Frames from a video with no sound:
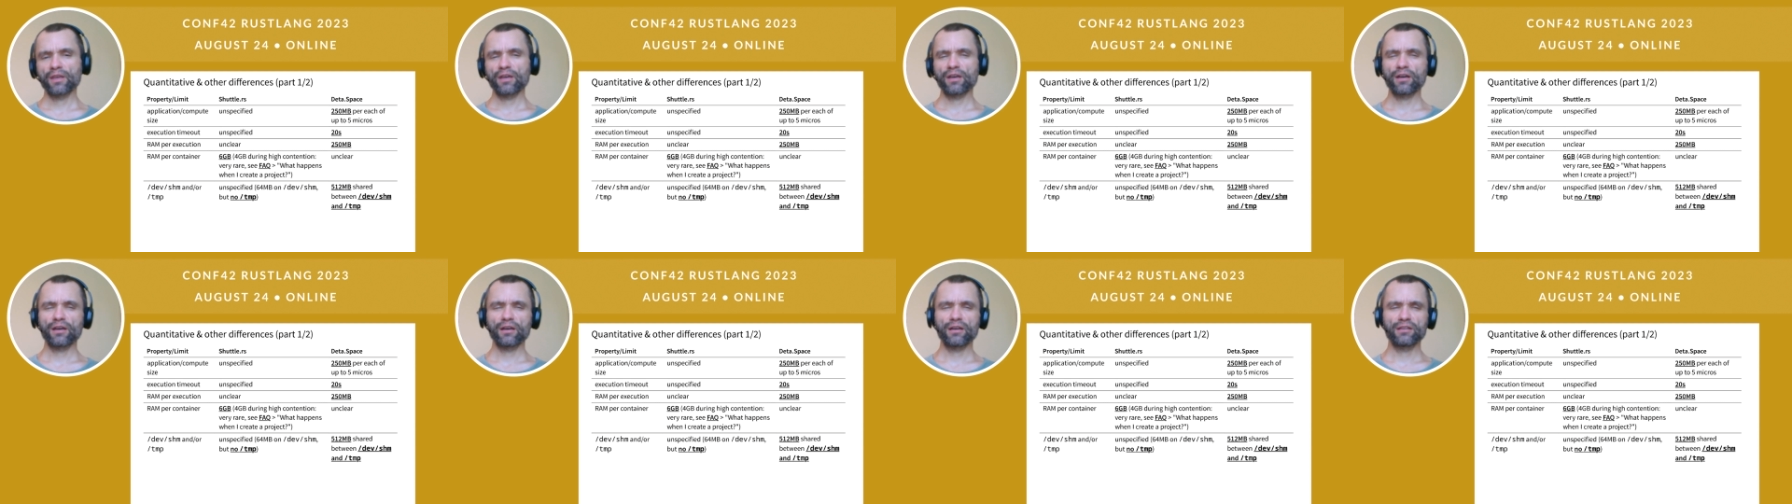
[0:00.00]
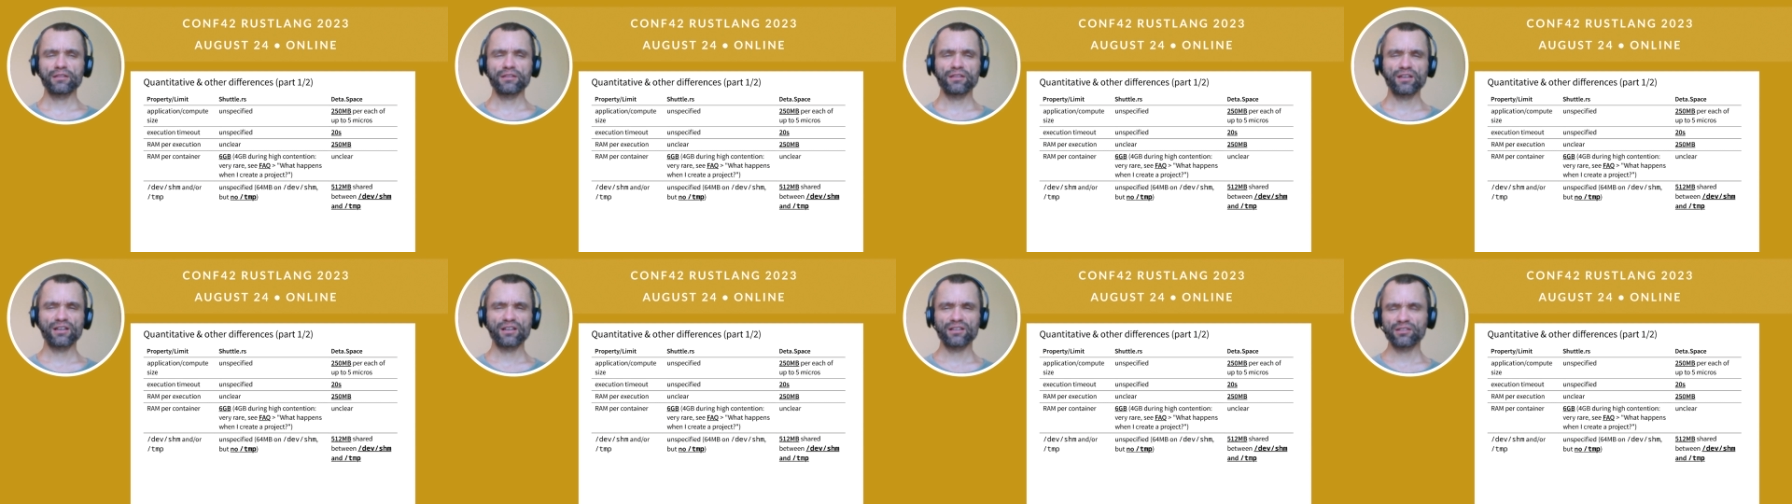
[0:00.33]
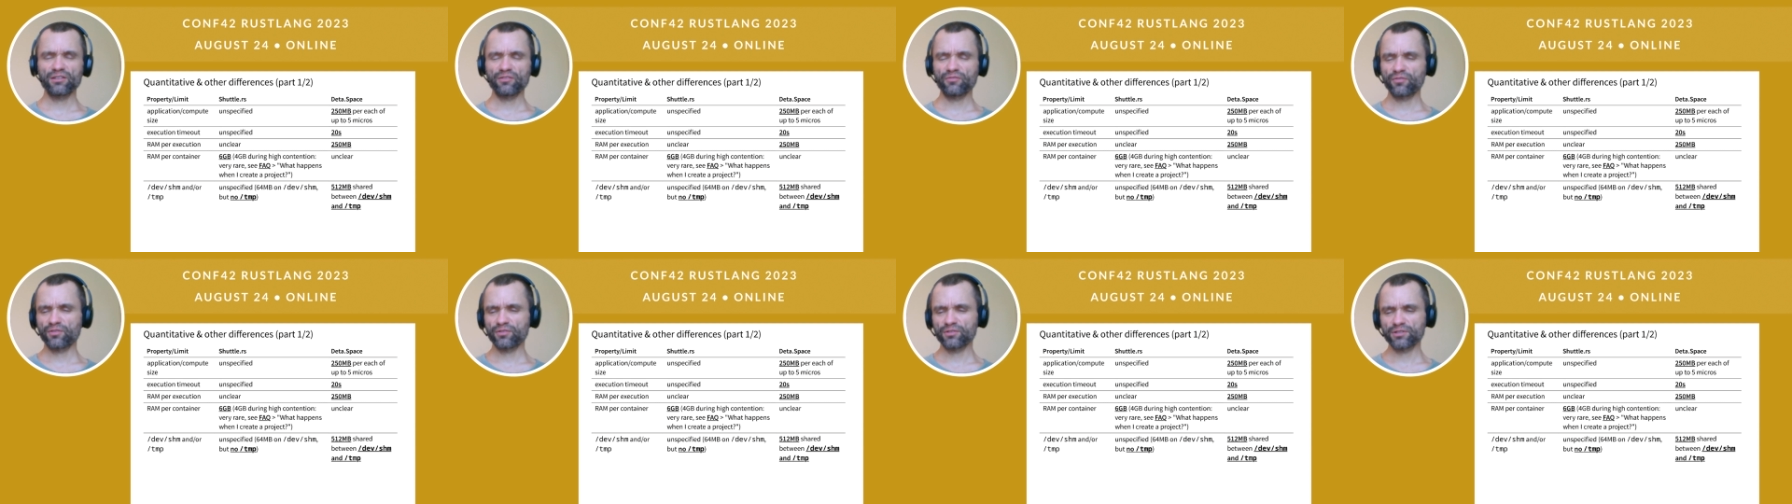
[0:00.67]
And there are
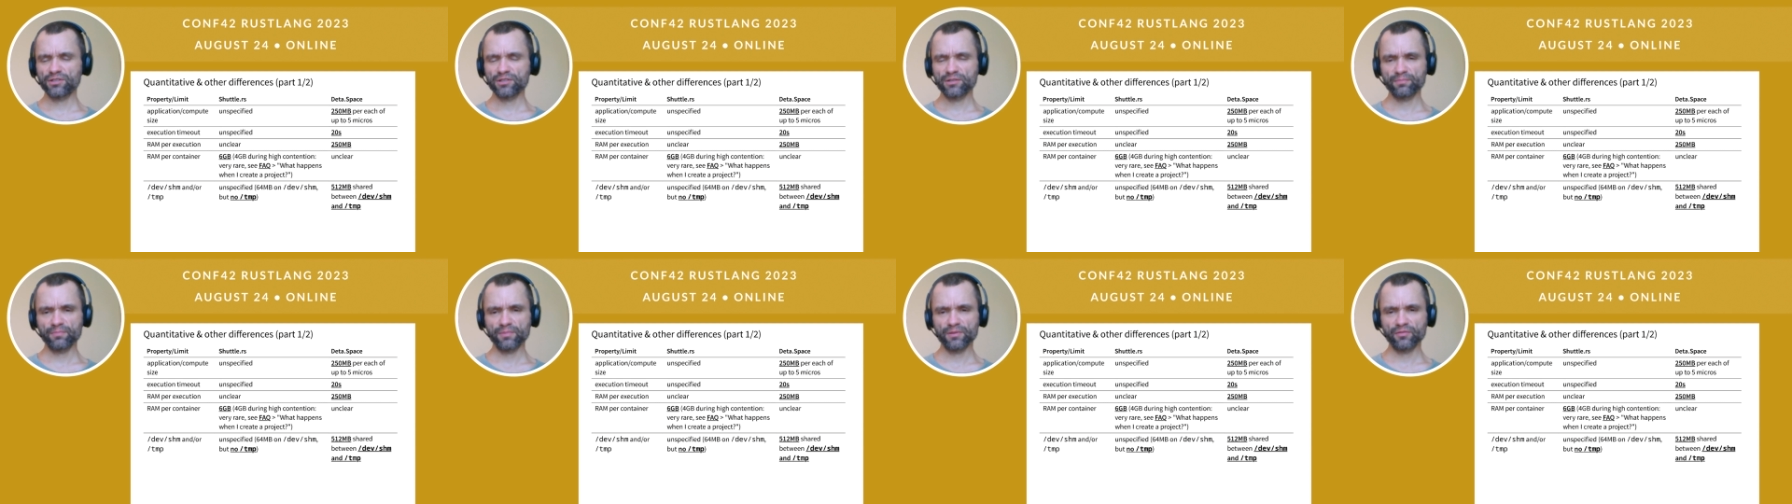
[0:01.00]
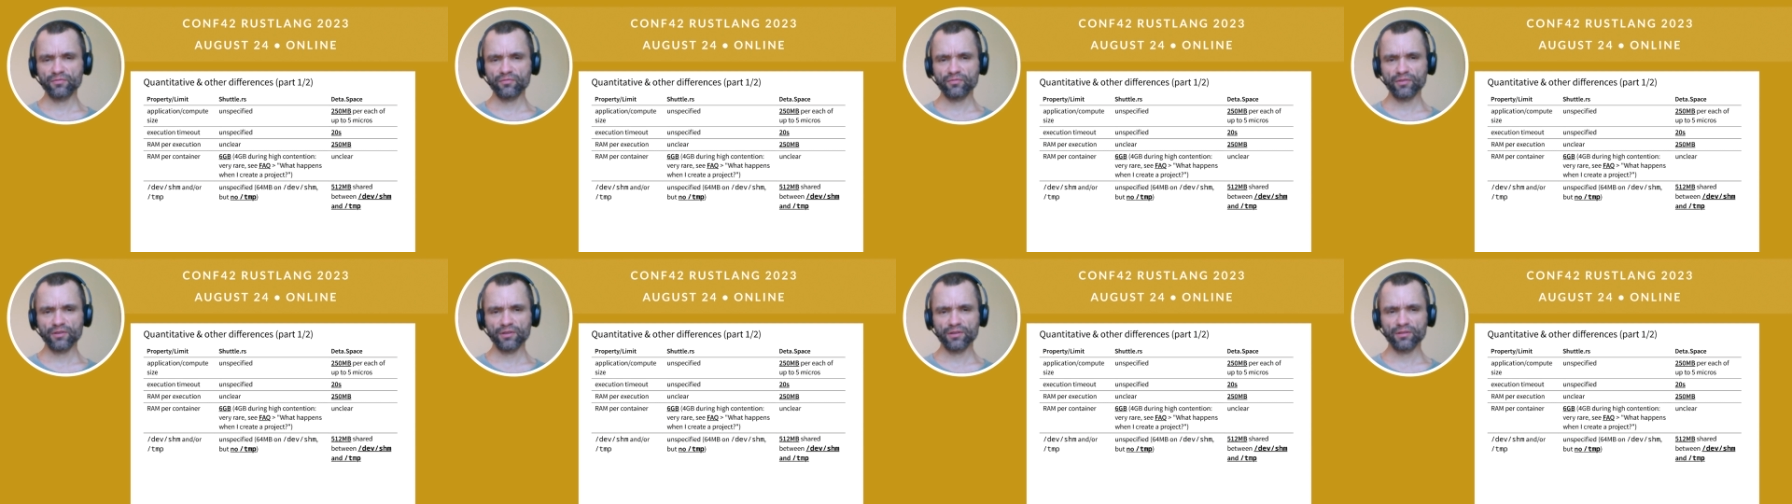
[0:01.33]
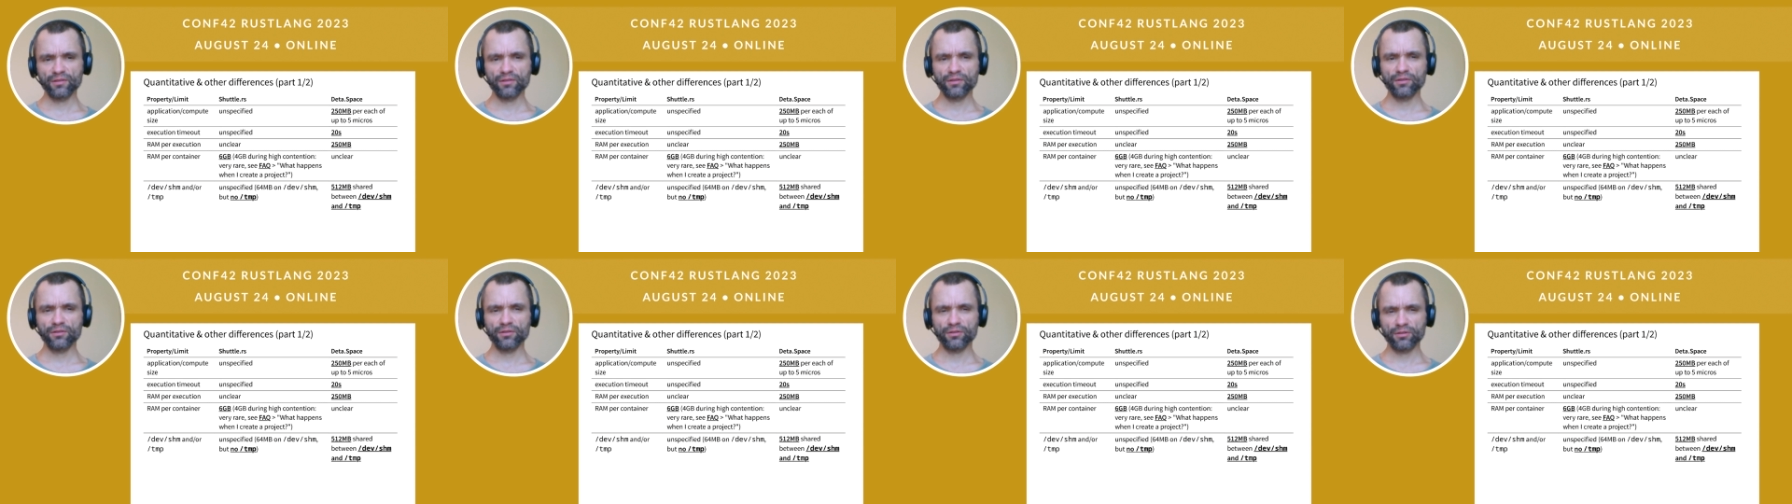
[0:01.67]
differences between
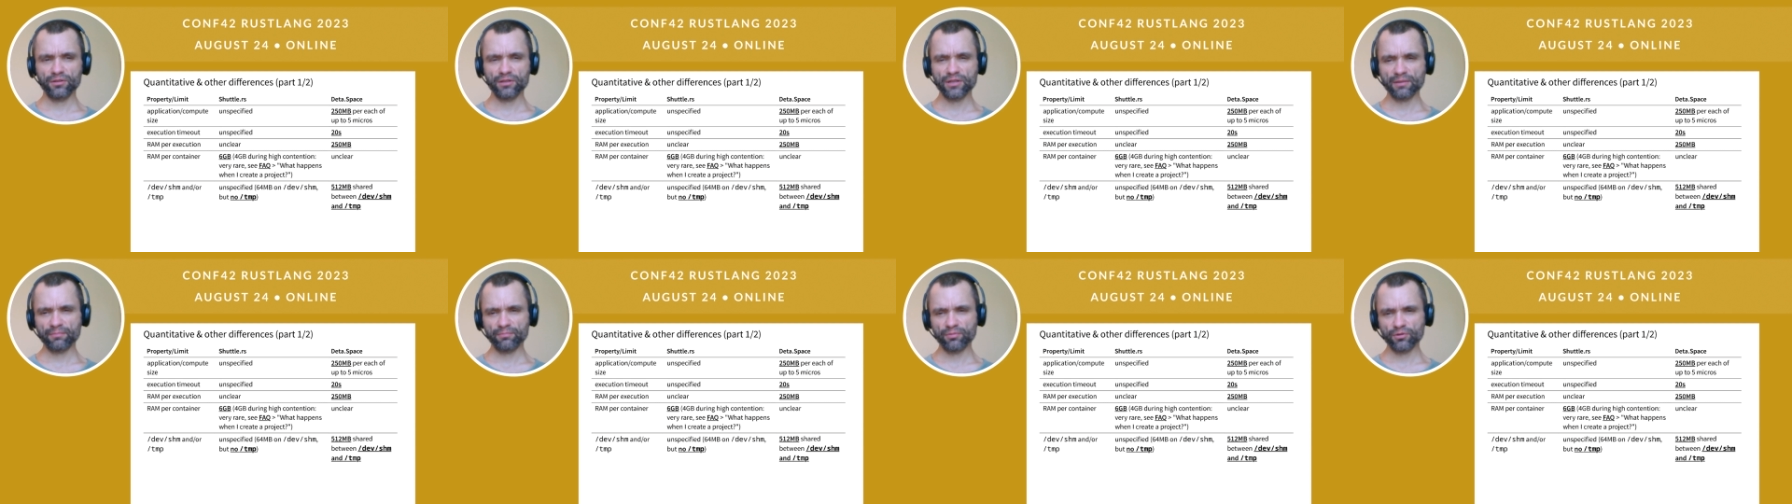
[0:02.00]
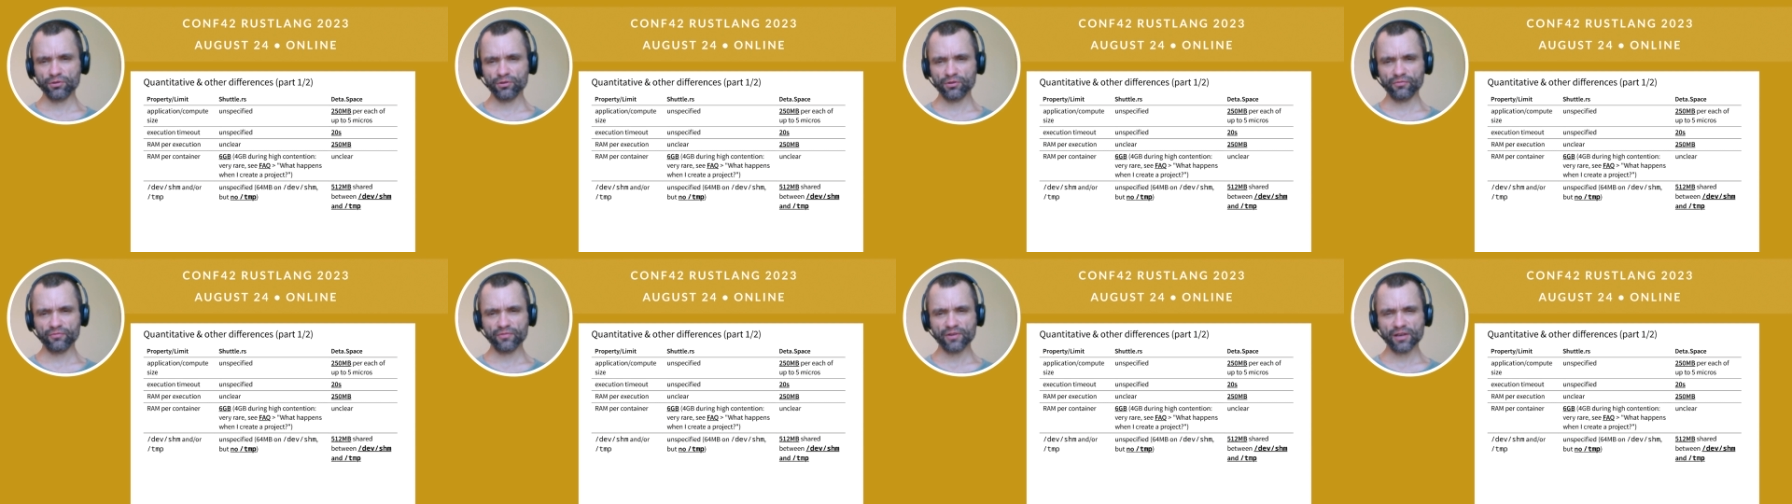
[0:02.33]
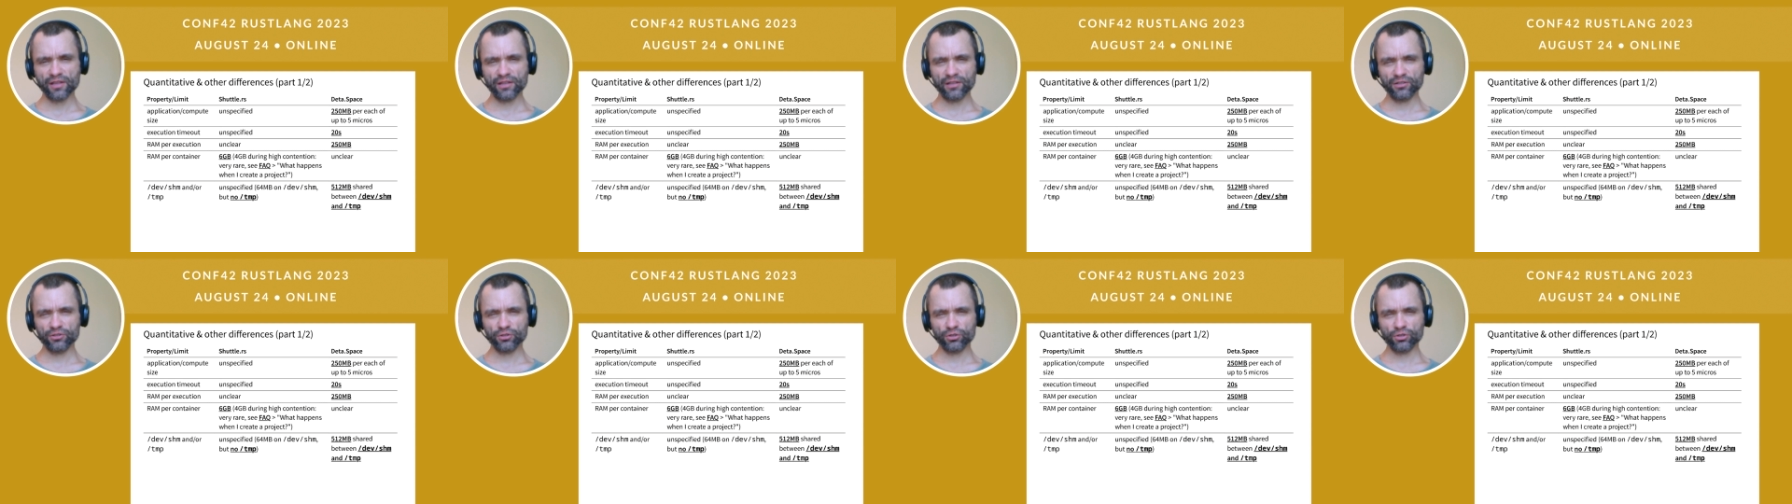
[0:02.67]
the temporary
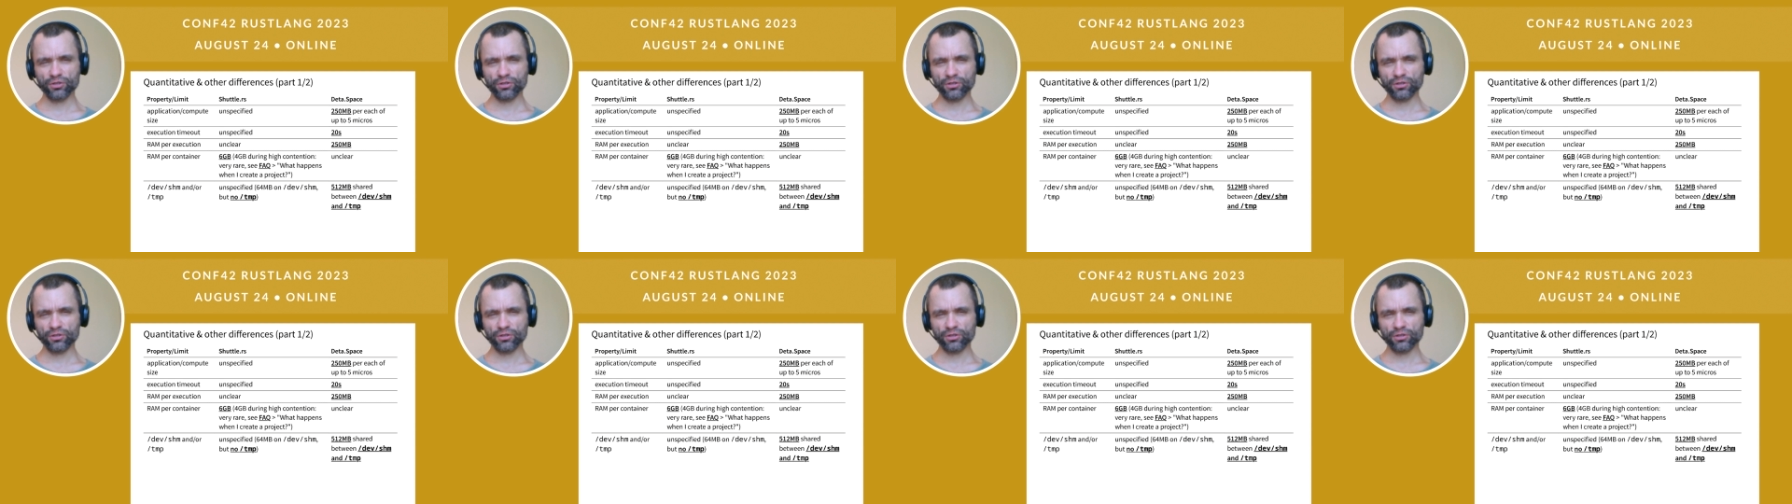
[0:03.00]
file